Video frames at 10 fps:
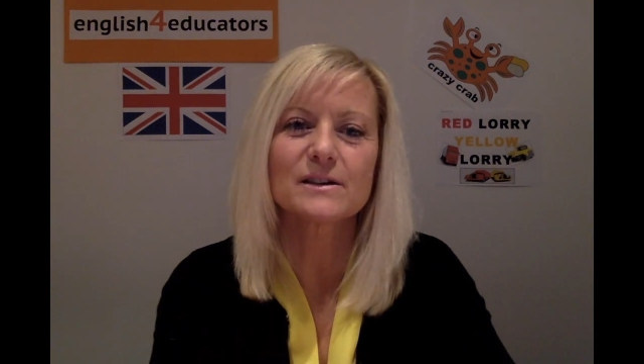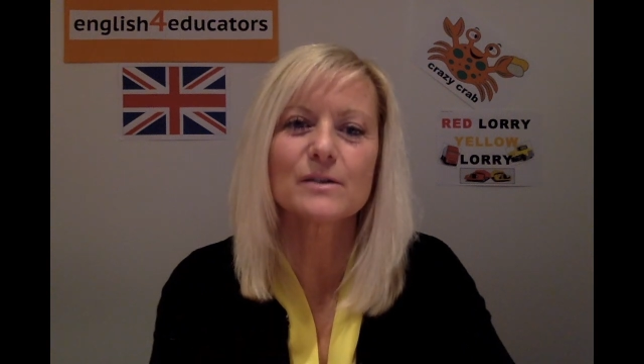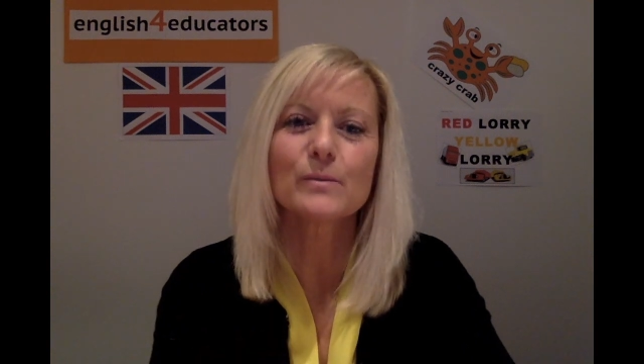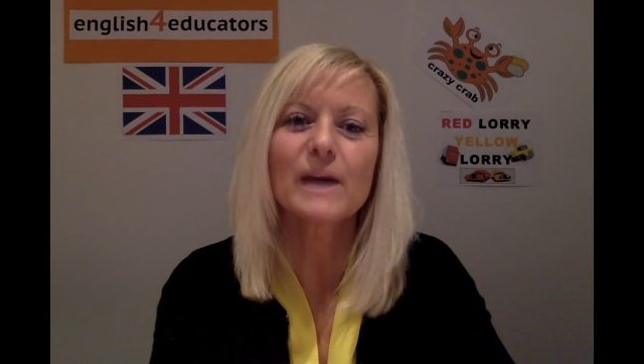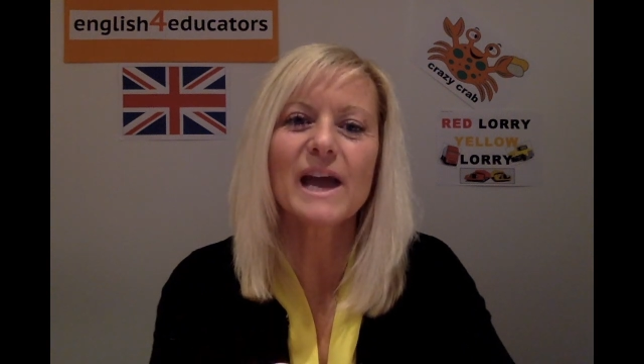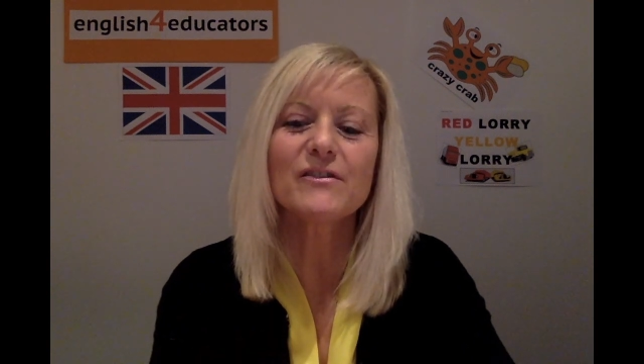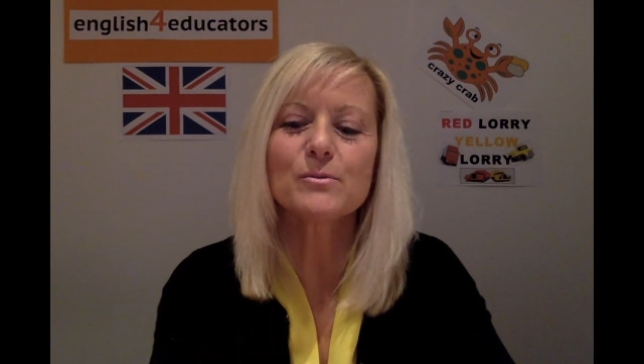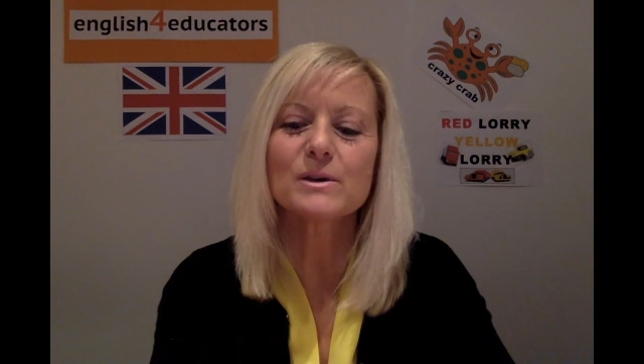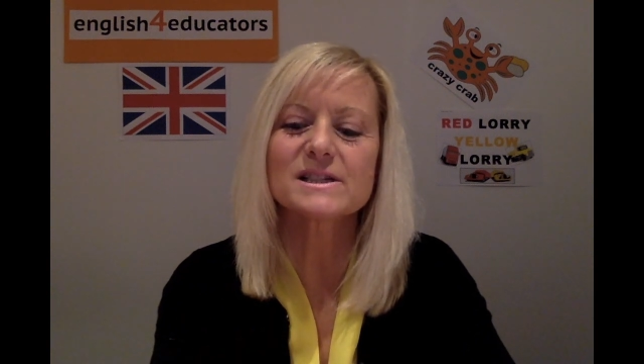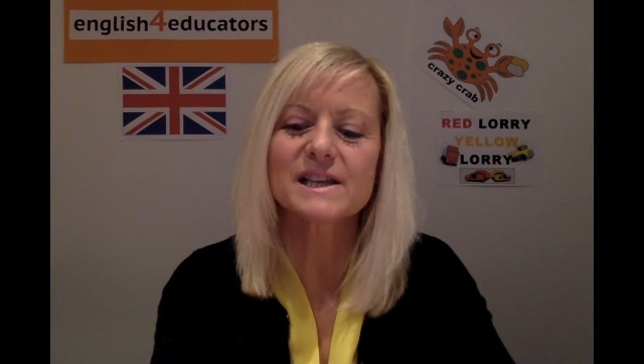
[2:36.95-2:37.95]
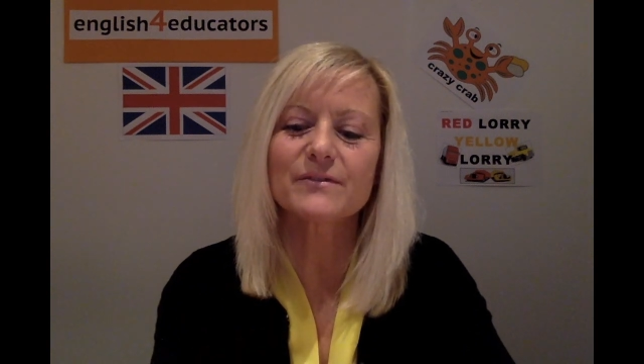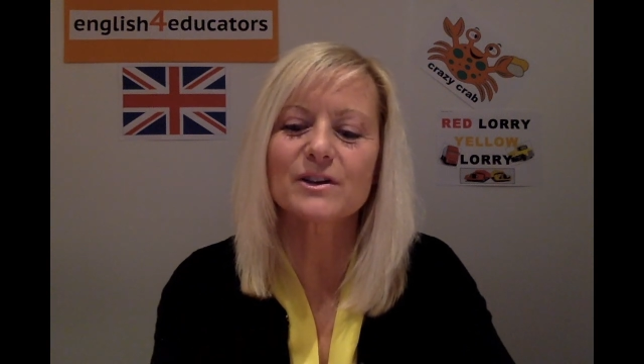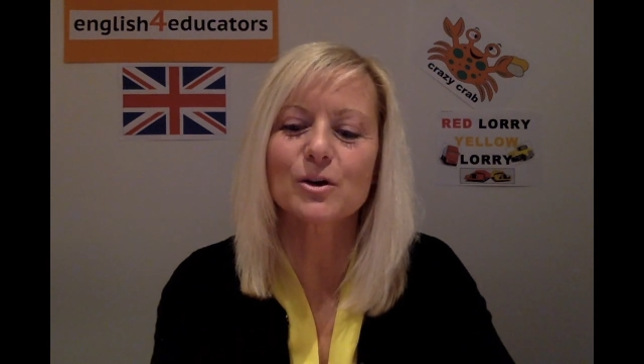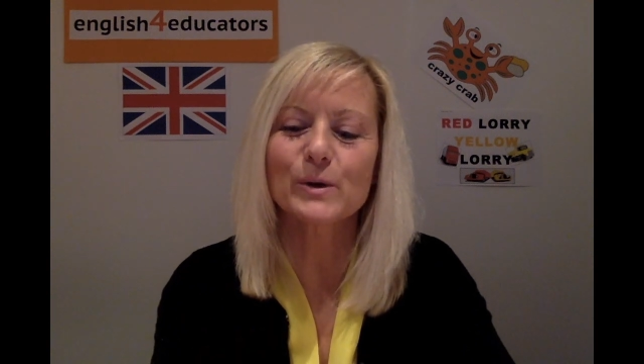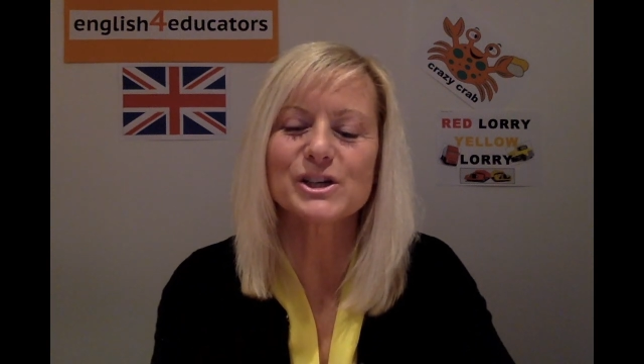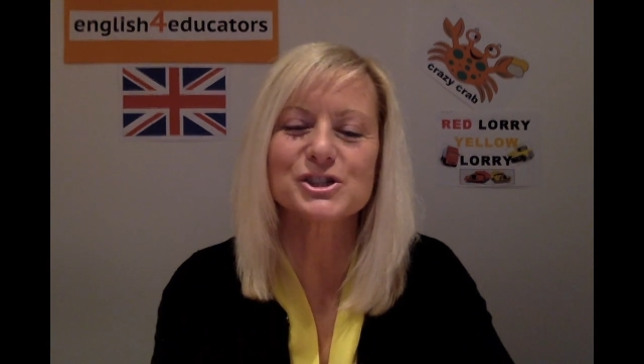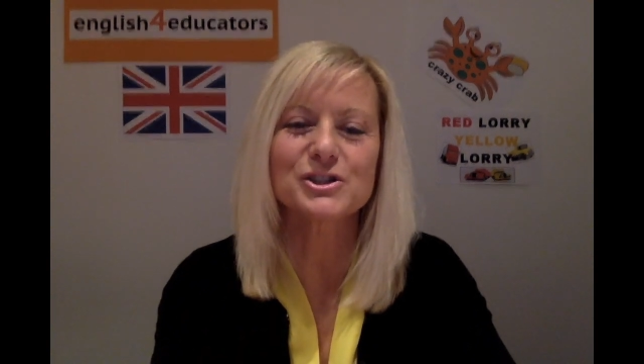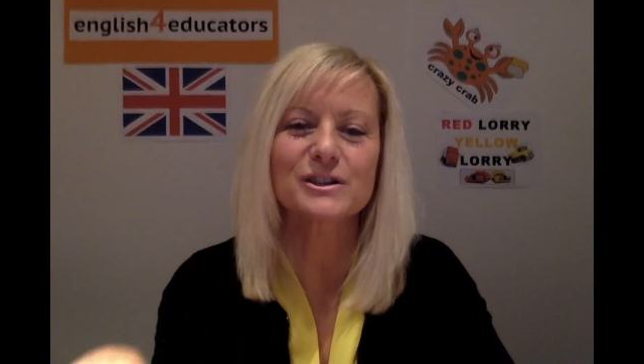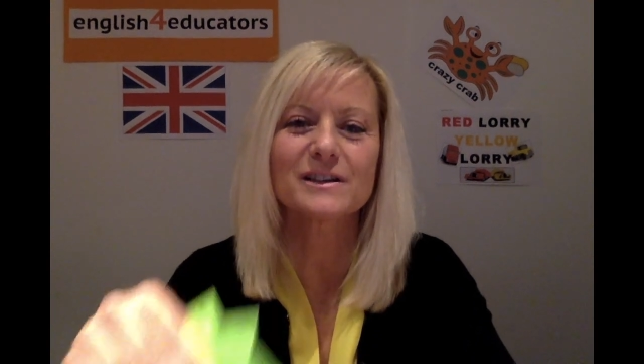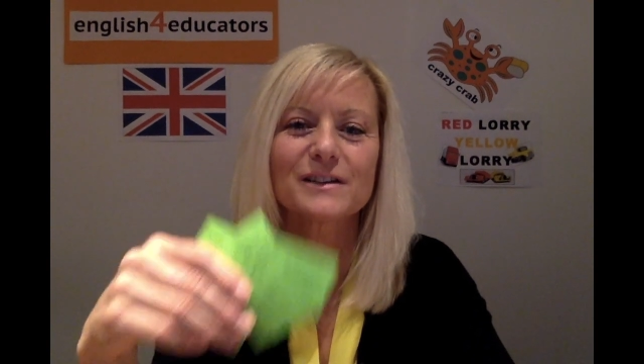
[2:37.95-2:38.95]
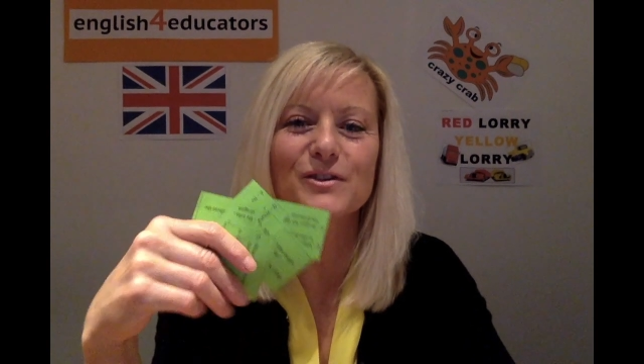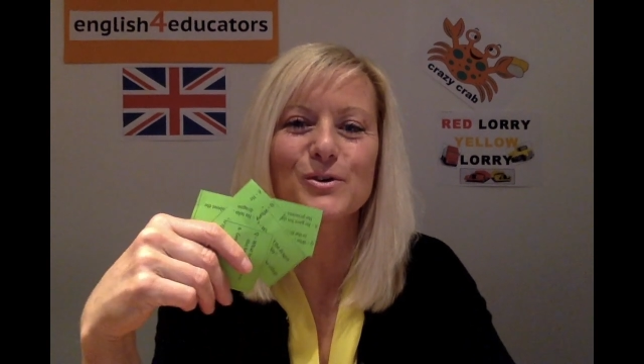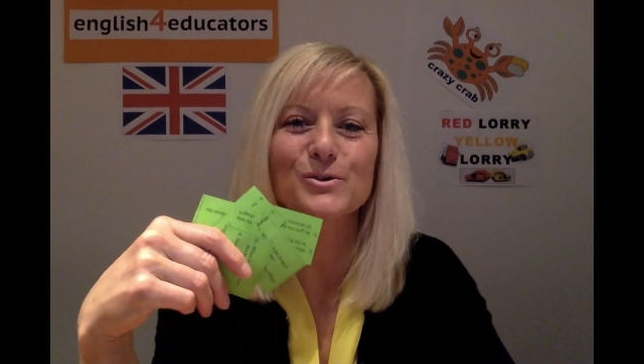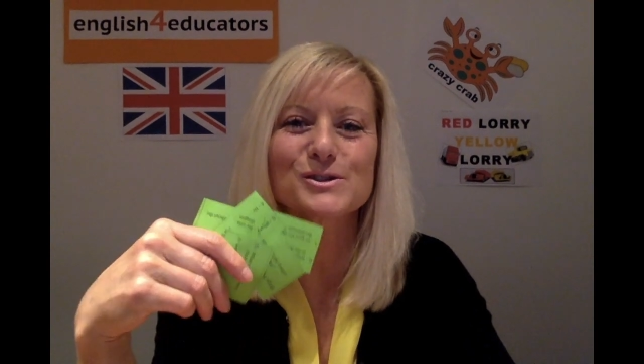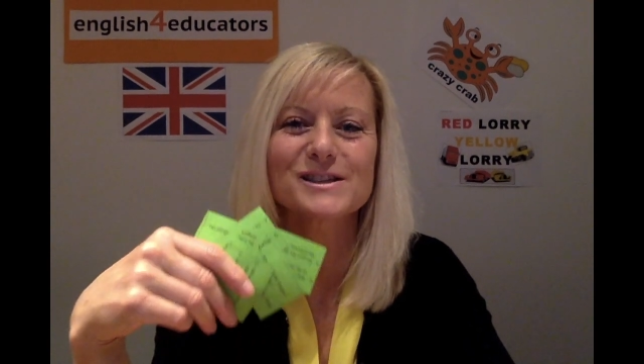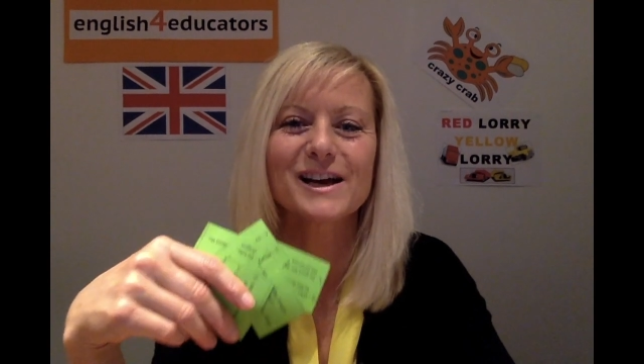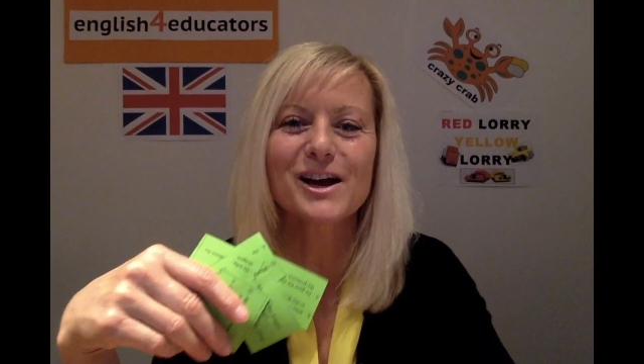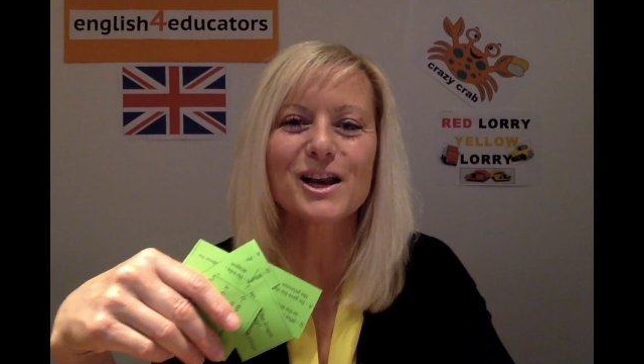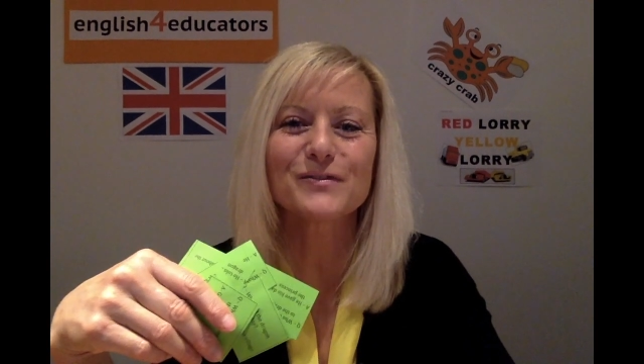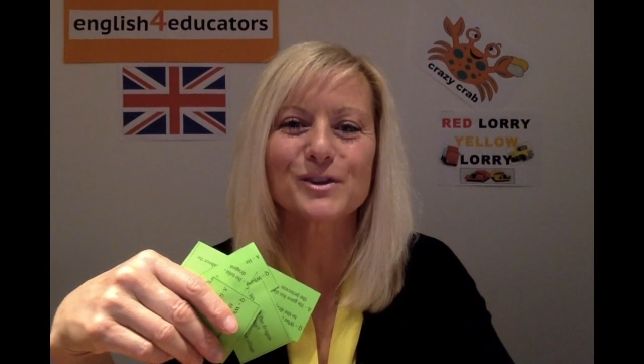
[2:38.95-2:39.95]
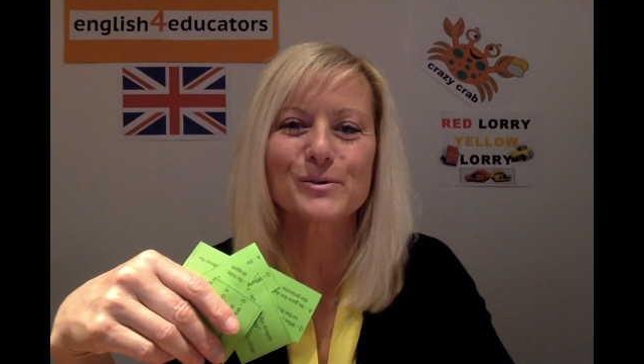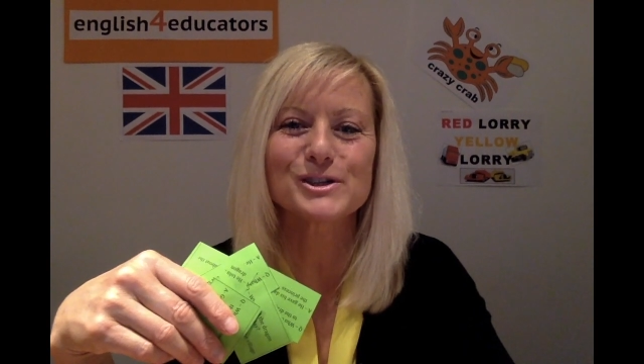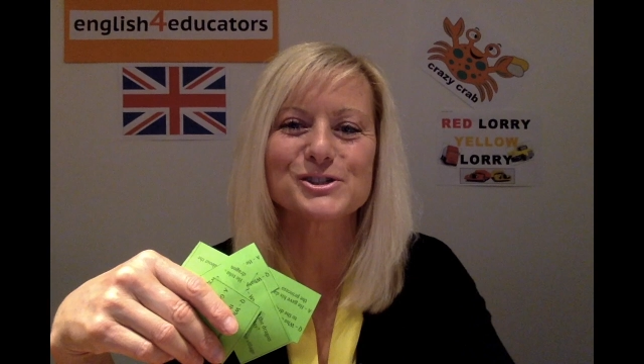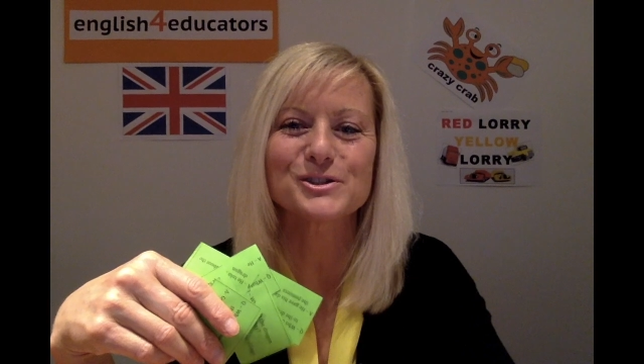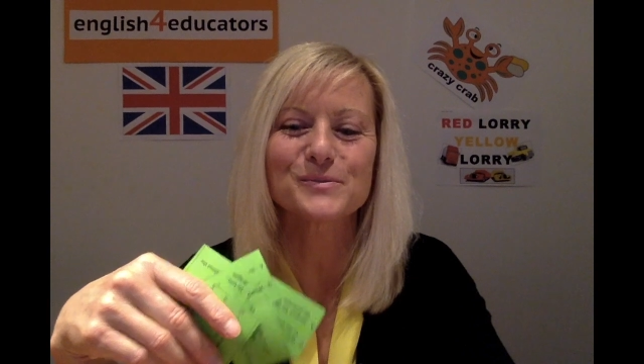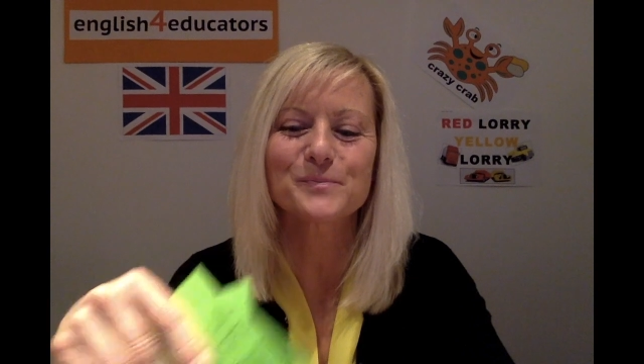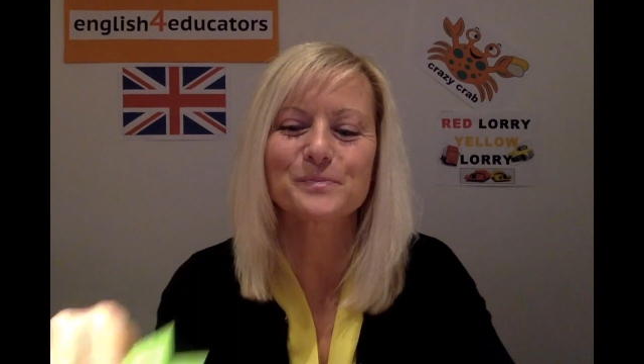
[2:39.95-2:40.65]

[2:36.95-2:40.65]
where everyone is given a question, of course, a colourful question,